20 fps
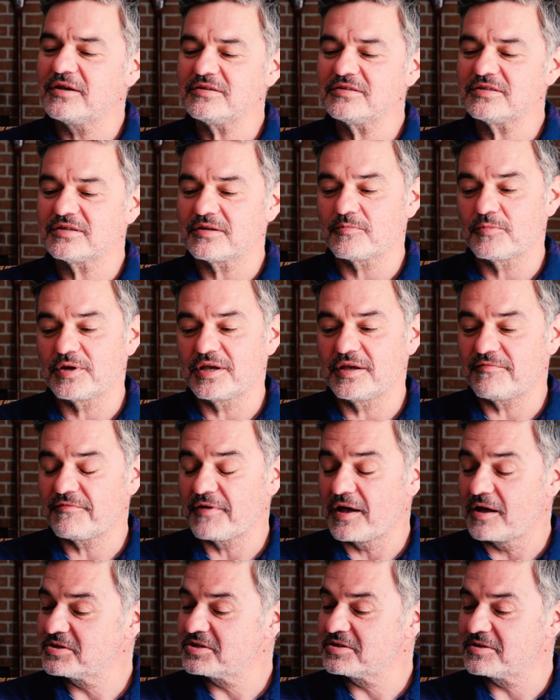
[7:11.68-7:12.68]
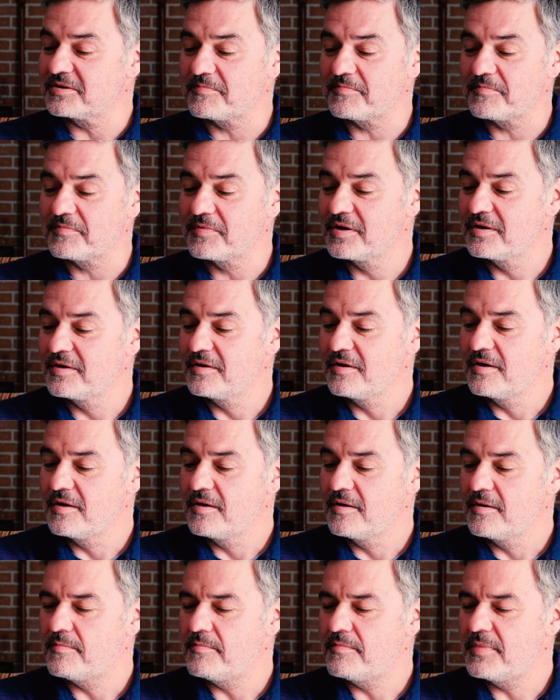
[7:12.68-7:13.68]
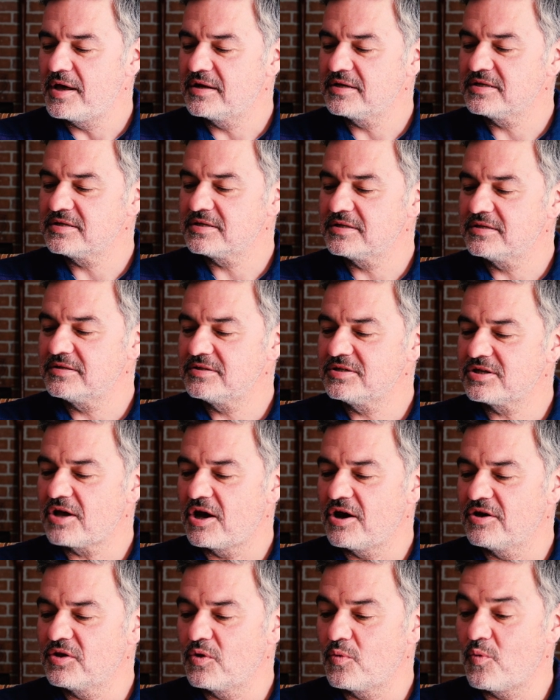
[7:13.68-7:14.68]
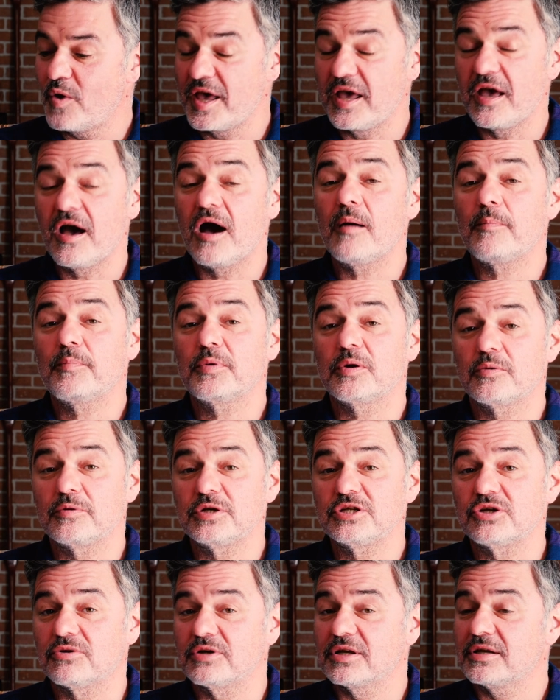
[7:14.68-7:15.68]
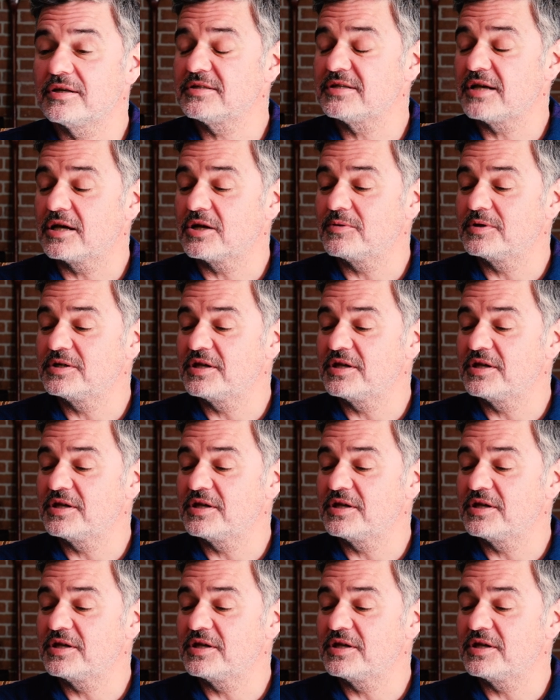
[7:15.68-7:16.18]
us and we found some medicines on the way up and we showed kids how to